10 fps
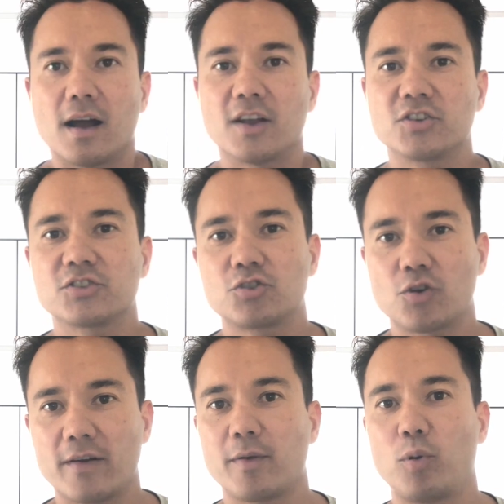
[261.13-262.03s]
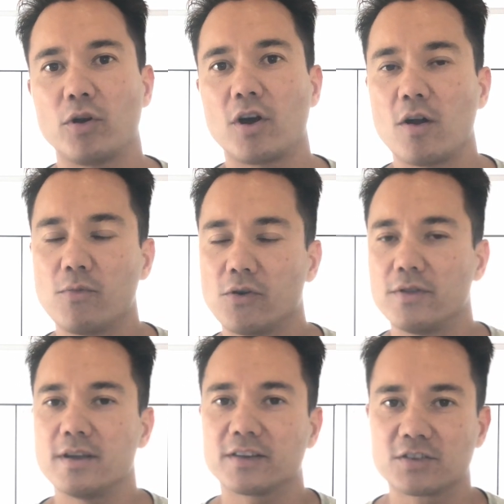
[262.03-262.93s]
And just to drive the point home on
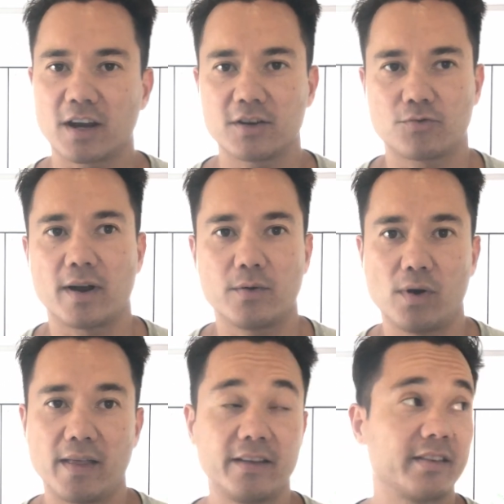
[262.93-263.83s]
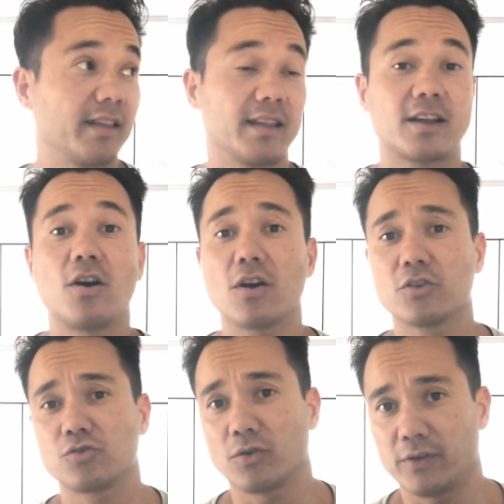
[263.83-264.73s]
the exchange rate, where they say that they can't
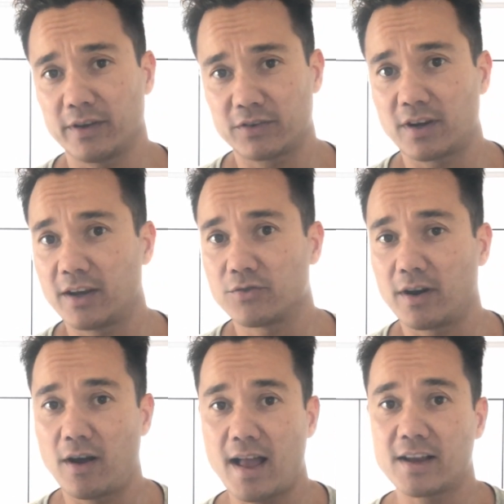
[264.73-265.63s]
control the exchange rate, I